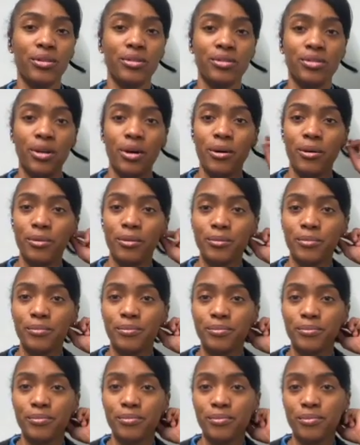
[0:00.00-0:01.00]
So
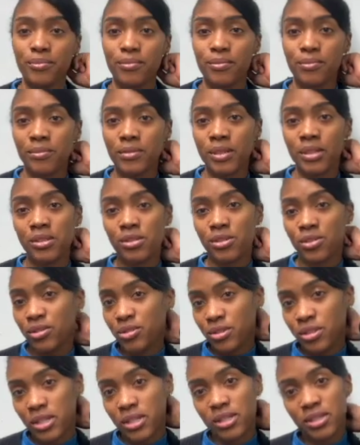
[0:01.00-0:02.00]
these are
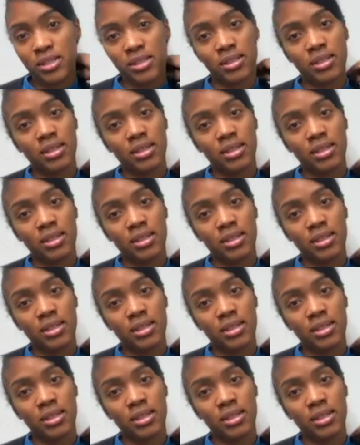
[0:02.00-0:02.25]
just